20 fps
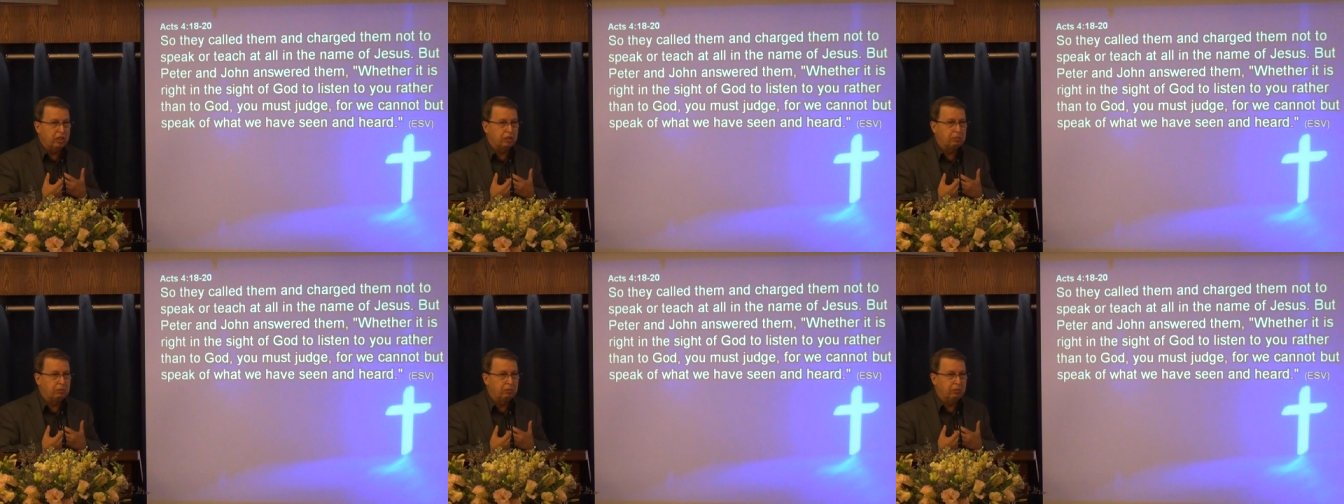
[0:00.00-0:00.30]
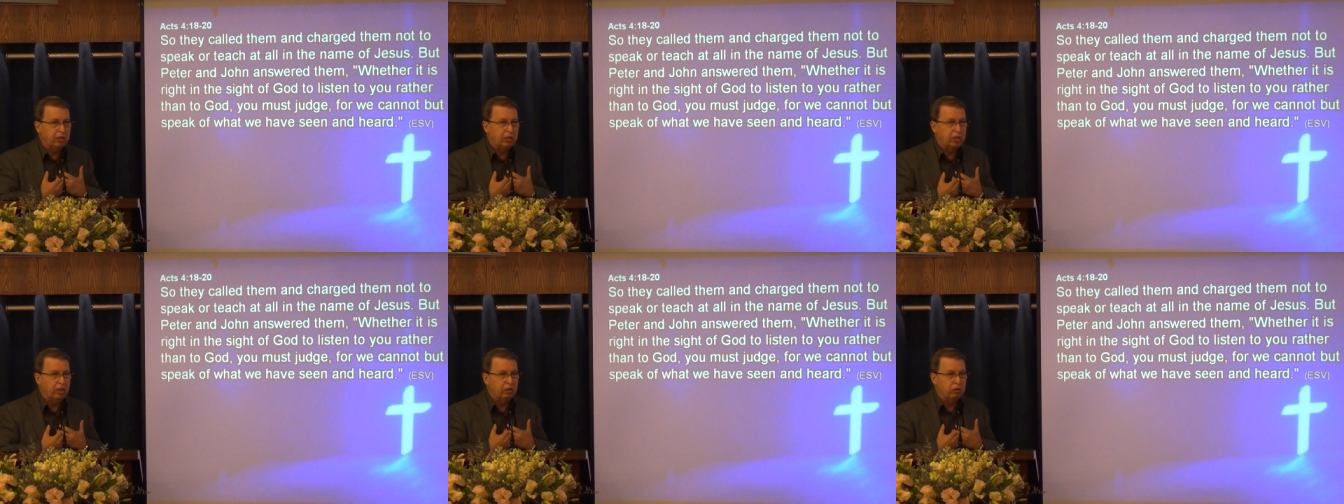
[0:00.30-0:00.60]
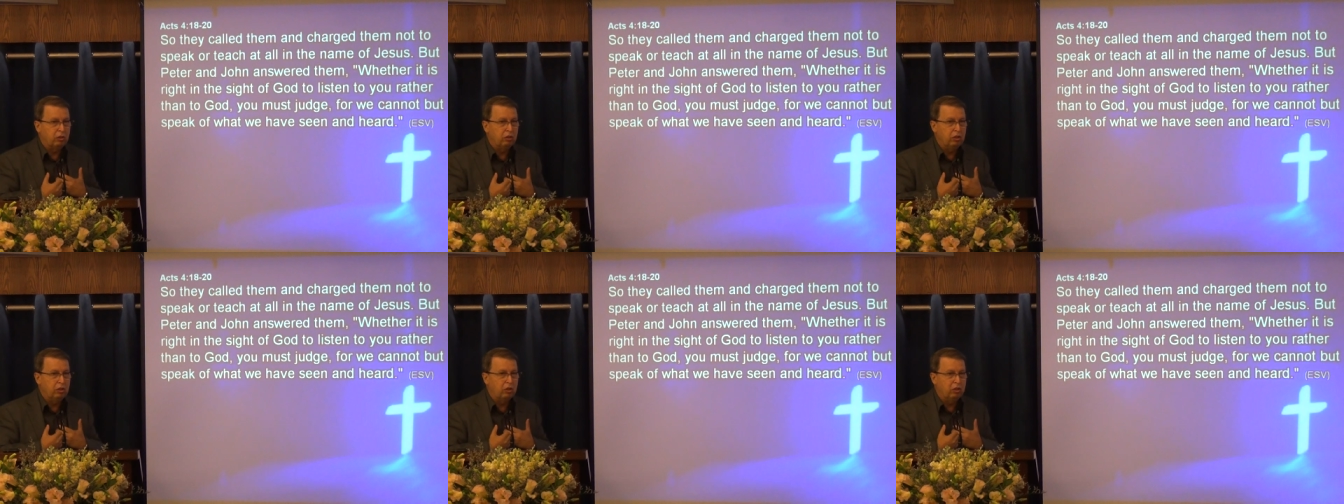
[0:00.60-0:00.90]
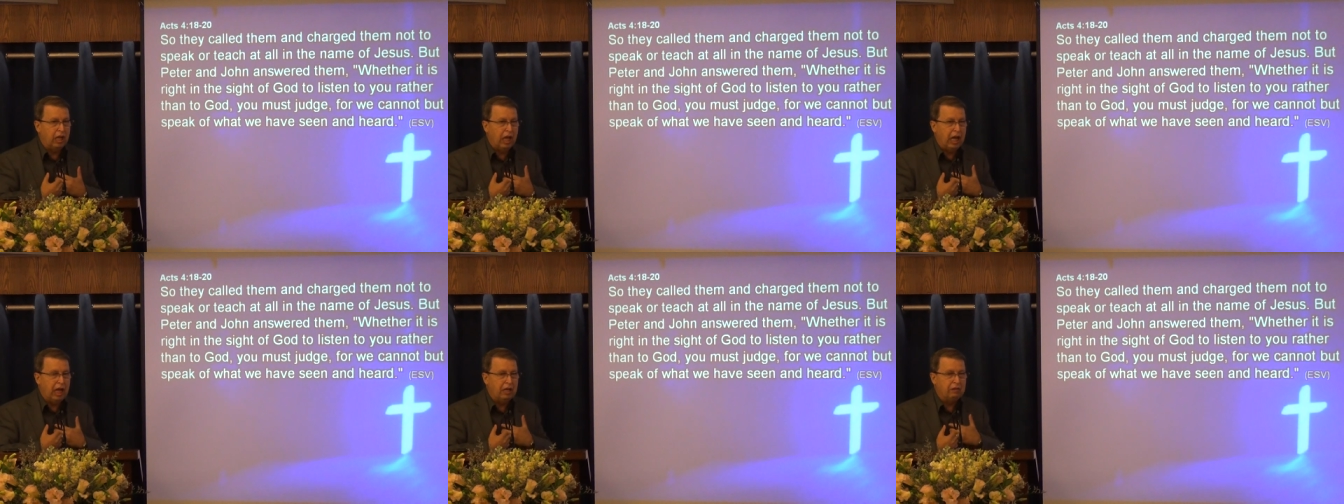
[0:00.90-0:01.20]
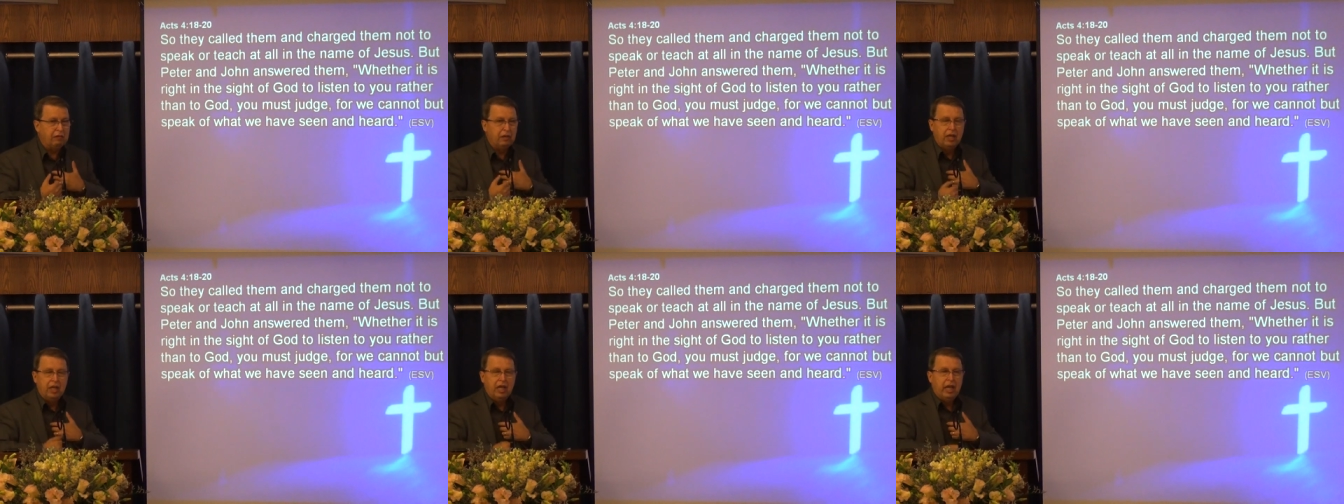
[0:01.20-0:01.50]
Spirit into your
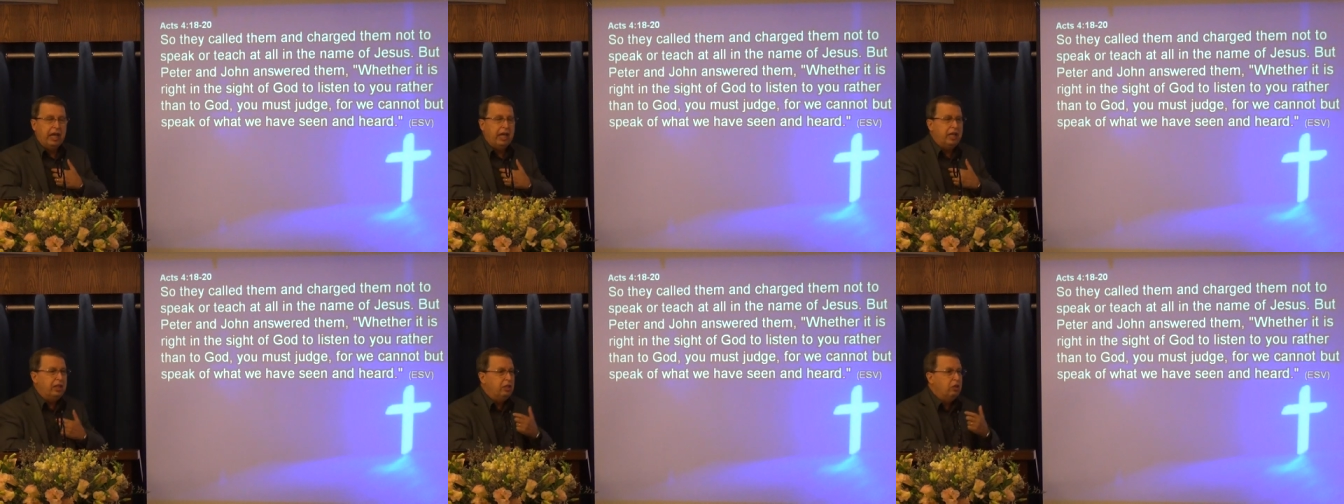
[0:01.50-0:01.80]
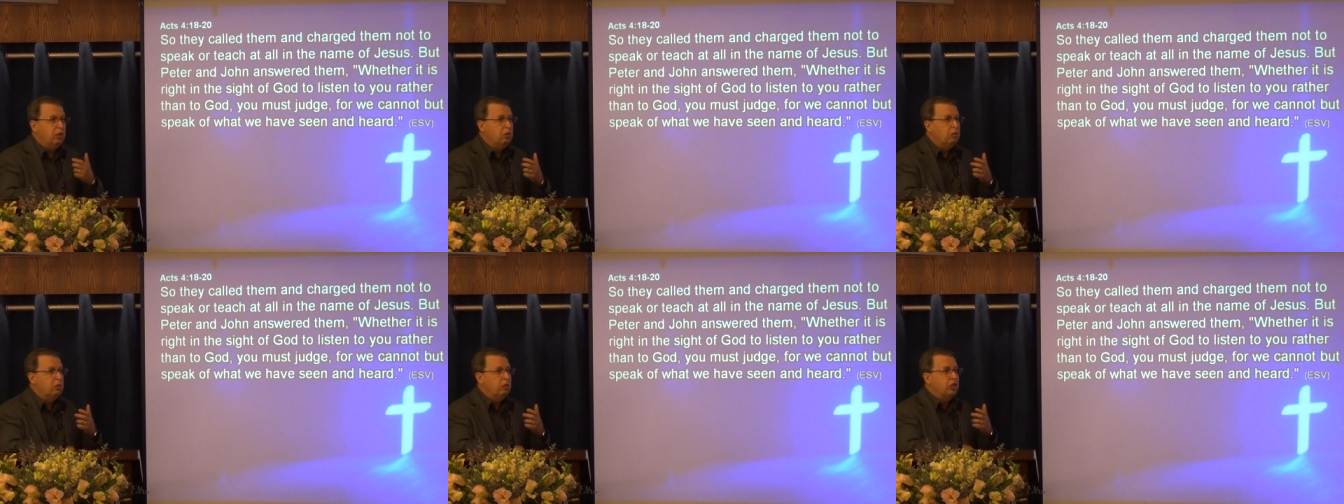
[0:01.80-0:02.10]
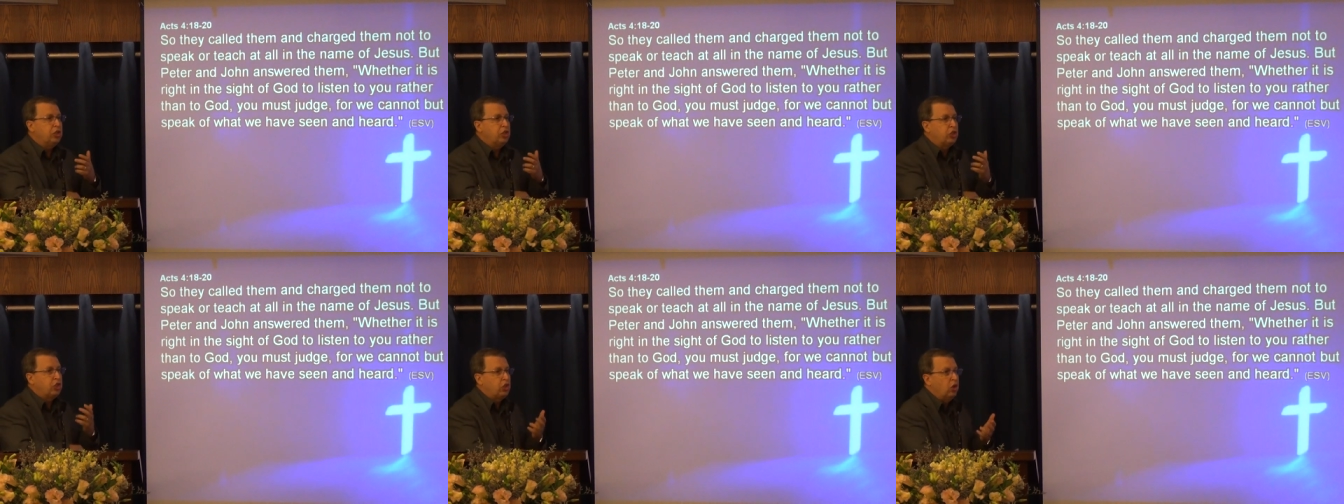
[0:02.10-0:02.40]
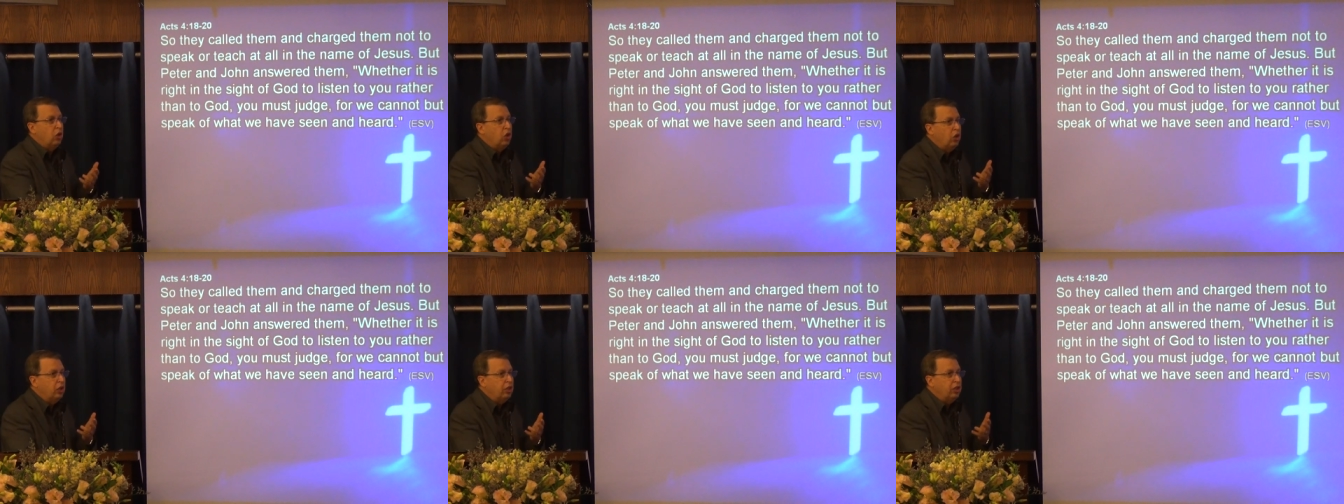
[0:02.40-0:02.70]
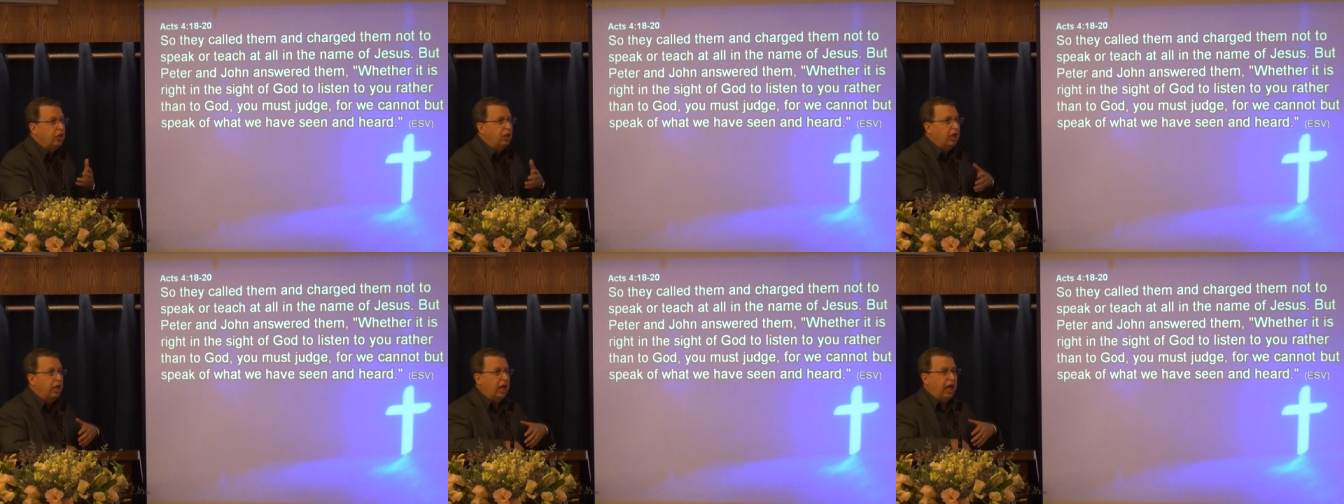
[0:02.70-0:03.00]
life, and you should